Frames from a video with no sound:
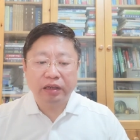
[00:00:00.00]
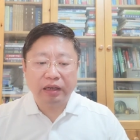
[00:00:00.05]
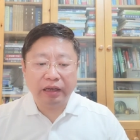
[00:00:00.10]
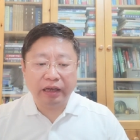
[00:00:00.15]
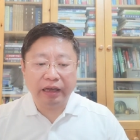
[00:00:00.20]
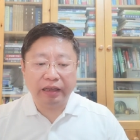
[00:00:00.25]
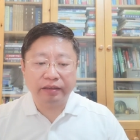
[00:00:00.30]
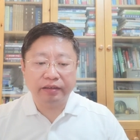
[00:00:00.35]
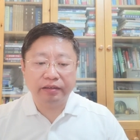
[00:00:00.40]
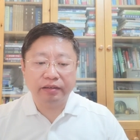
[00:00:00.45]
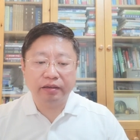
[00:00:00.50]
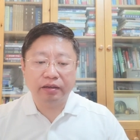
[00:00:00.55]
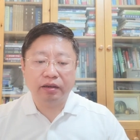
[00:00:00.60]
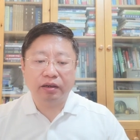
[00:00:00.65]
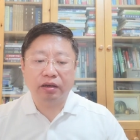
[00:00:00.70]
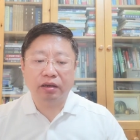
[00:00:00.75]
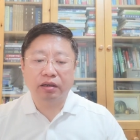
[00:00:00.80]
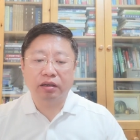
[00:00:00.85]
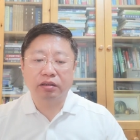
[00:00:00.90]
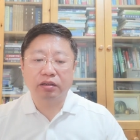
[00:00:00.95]
And
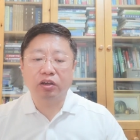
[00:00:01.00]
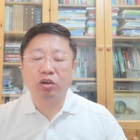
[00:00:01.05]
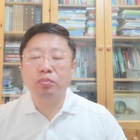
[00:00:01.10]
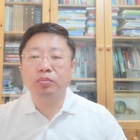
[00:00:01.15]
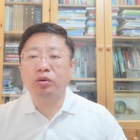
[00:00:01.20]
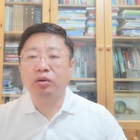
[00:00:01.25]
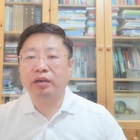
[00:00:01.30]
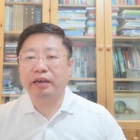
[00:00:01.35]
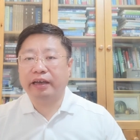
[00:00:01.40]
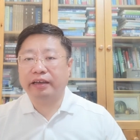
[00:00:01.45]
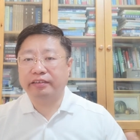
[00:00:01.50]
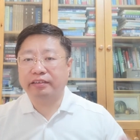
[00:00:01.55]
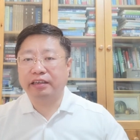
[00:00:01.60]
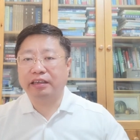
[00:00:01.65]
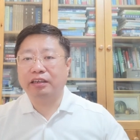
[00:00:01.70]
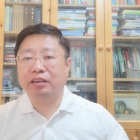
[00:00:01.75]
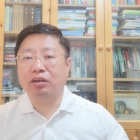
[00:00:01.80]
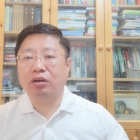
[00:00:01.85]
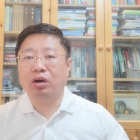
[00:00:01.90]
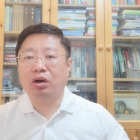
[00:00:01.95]
normally I
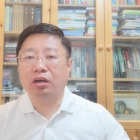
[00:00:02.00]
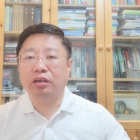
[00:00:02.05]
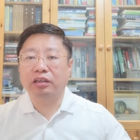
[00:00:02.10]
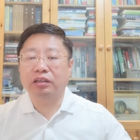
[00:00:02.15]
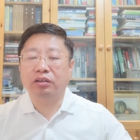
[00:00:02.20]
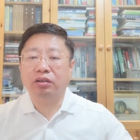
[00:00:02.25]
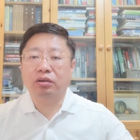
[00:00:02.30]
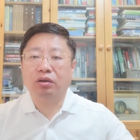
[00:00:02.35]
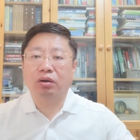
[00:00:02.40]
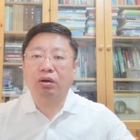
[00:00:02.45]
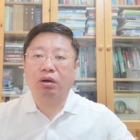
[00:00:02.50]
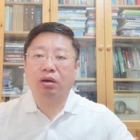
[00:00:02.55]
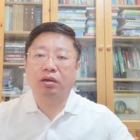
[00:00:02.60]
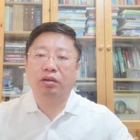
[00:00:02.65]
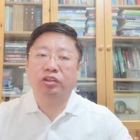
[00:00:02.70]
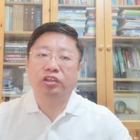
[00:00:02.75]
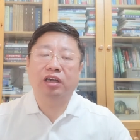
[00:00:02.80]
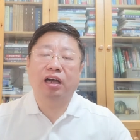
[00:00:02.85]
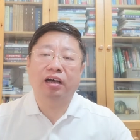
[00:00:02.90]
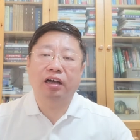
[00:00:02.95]
stay in
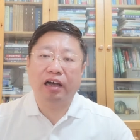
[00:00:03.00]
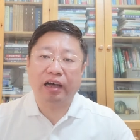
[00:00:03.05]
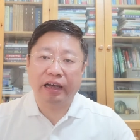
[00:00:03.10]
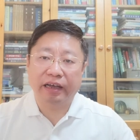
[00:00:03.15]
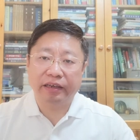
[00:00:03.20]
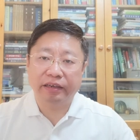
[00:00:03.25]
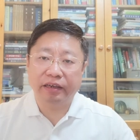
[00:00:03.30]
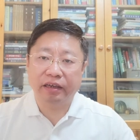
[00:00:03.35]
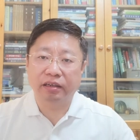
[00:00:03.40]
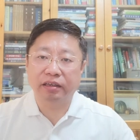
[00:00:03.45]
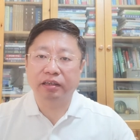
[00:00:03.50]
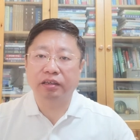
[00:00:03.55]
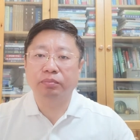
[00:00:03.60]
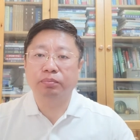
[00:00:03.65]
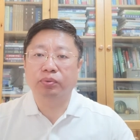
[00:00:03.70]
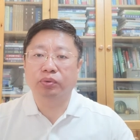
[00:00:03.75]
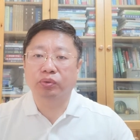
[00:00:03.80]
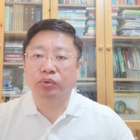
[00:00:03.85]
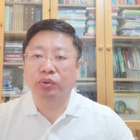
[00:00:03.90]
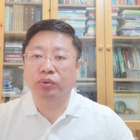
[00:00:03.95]
Shanghai, in
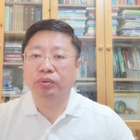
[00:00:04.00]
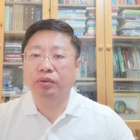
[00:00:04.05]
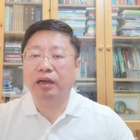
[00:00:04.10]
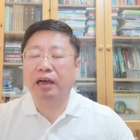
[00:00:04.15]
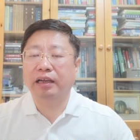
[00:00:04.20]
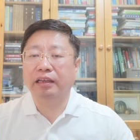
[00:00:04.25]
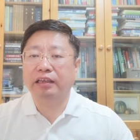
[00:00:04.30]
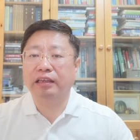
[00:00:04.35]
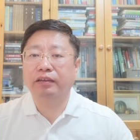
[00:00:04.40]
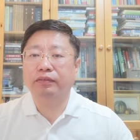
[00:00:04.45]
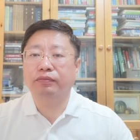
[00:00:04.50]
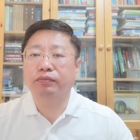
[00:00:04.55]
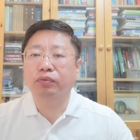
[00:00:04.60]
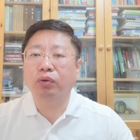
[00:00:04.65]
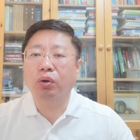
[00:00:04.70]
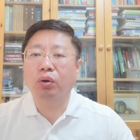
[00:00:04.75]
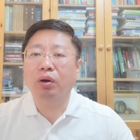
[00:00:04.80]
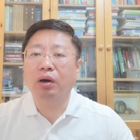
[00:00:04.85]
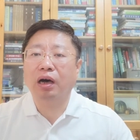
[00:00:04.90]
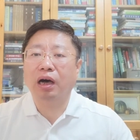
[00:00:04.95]
Pudong, I need
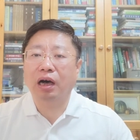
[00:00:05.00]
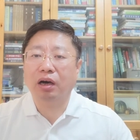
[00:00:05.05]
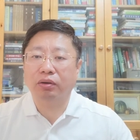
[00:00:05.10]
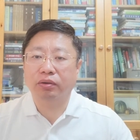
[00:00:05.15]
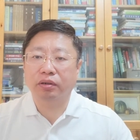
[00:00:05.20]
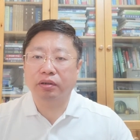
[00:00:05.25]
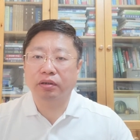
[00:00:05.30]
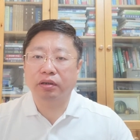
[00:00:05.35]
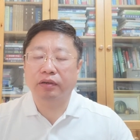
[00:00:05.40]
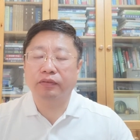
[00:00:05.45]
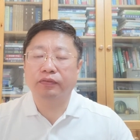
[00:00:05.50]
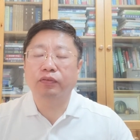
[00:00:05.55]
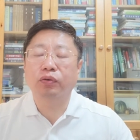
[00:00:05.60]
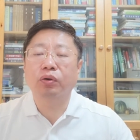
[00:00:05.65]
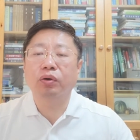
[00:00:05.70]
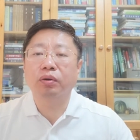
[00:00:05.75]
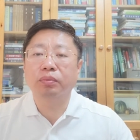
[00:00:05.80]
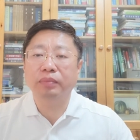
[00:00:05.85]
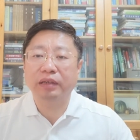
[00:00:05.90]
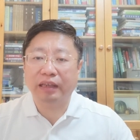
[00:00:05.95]
4
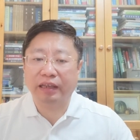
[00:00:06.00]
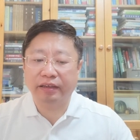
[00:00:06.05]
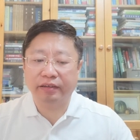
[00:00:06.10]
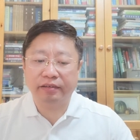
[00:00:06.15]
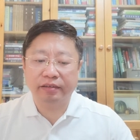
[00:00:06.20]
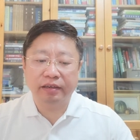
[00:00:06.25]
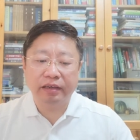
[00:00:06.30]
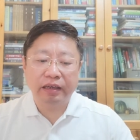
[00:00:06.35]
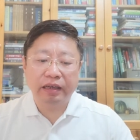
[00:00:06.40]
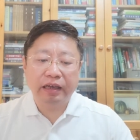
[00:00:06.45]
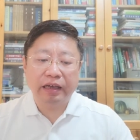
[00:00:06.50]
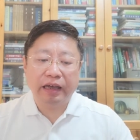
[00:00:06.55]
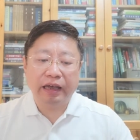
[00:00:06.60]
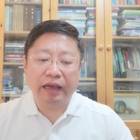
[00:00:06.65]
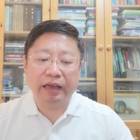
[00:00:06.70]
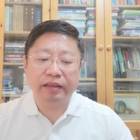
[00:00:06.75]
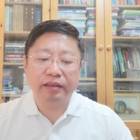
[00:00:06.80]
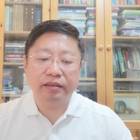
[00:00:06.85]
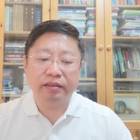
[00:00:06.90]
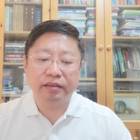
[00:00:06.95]
minutes.
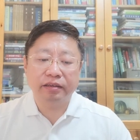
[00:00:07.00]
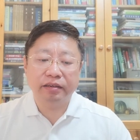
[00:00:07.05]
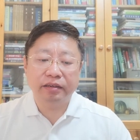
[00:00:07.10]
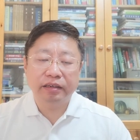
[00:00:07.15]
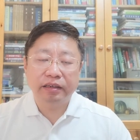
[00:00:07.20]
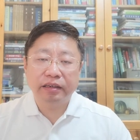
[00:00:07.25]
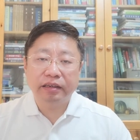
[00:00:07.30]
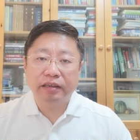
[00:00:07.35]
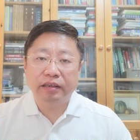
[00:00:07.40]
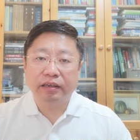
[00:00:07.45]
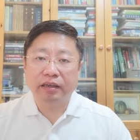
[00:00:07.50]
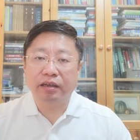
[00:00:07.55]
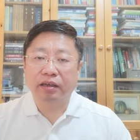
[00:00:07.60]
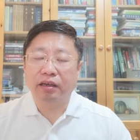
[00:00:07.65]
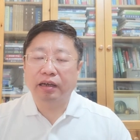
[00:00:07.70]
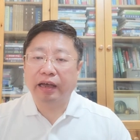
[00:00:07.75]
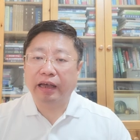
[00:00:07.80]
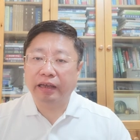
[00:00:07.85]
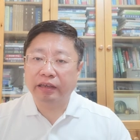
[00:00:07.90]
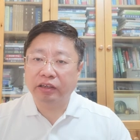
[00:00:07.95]
And
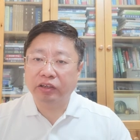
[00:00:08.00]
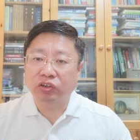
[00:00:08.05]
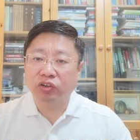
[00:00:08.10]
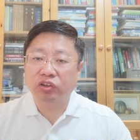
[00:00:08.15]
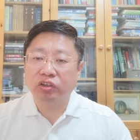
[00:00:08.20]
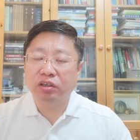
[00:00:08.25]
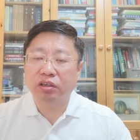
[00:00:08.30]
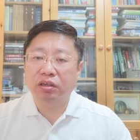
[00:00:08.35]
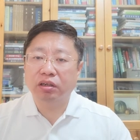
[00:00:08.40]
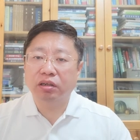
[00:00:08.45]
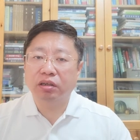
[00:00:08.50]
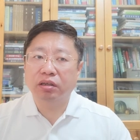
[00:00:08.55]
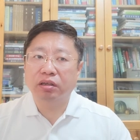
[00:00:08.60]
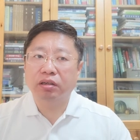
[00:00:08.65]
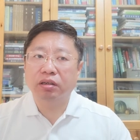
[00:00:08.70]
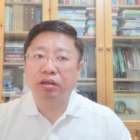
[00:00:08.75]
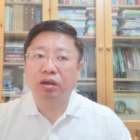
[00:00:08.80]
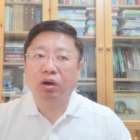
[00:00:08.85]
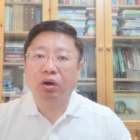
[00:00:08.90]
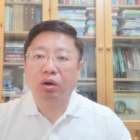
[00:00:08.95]
in the
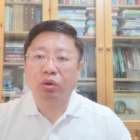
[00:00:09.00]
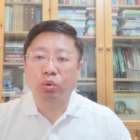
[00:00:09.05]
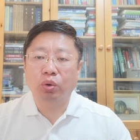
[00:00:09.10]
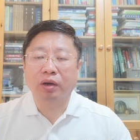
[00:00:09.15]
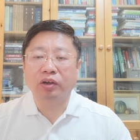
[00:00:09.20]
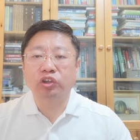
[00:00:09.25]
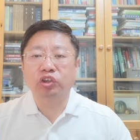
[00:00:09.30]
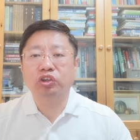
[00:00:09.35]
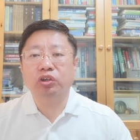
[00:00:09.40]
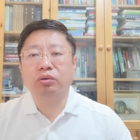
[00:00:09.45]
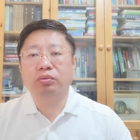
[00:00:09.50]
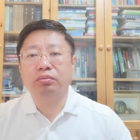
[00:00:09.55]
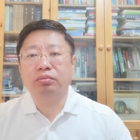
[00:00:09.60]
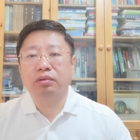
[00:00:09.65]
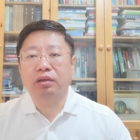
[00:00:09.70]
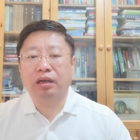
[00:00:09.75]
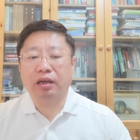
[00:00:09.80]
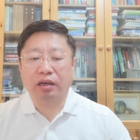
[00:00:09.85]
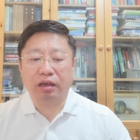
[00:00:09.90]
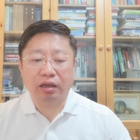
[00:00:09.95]
Guangzhou,
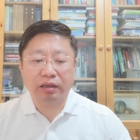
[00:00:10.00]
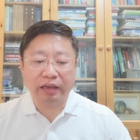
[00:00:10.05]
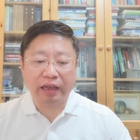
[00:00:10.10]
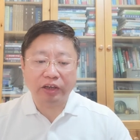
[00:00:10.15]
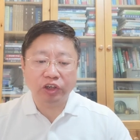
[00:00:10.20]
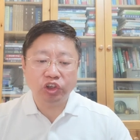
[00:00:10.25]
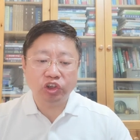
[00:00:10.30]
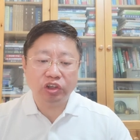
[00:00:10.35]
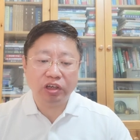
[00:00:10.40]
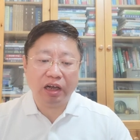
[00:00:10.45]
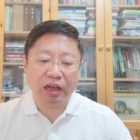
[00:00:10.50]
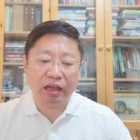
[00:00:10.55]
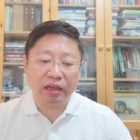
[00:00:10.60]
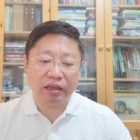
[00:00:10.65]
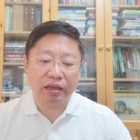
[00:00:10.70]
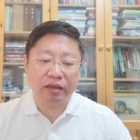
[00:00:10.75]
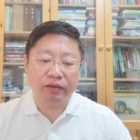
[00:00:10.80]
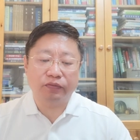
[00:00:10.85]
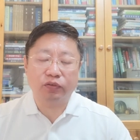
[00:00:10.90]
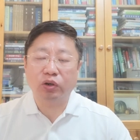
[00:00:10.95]
Nansha
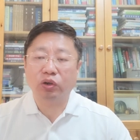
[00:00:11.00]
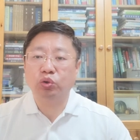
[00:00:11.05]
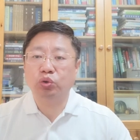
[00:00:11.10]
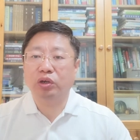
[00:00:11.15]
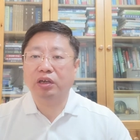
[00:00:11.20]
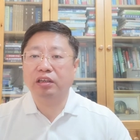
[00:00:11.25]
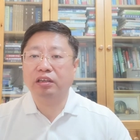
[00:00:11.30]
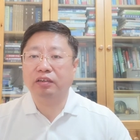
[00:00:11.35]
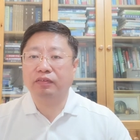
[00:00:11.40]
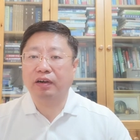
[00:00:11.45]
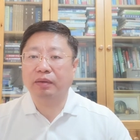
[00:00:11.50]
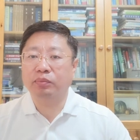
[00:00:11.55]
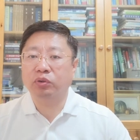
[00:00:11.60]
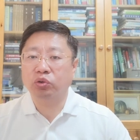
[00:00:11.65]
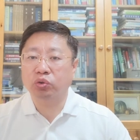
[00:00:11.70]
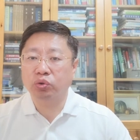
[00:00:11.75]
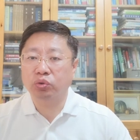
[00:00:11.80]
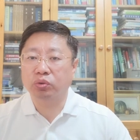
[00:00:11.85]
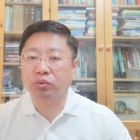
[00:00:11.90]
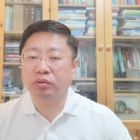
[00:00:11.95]
Free Trade
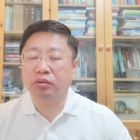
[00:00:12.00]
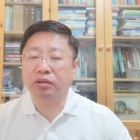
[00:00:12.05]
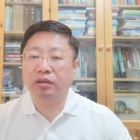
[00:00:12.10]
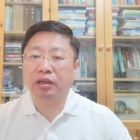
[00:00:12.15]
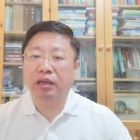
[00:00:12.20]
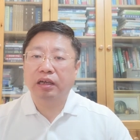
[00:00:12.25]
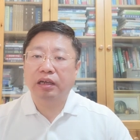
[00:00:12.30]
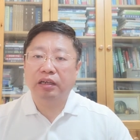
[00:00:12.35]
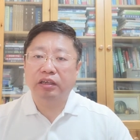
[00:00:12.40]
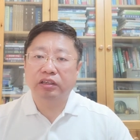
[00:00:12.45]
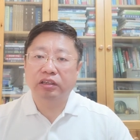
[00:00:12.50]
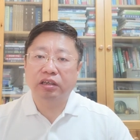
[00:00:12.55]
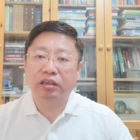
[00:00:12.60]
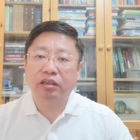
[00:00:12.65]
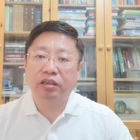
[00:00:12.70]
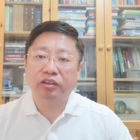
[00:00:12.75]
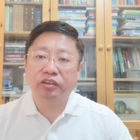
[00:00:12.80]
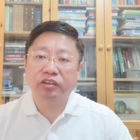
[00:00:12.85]
Development Zone, the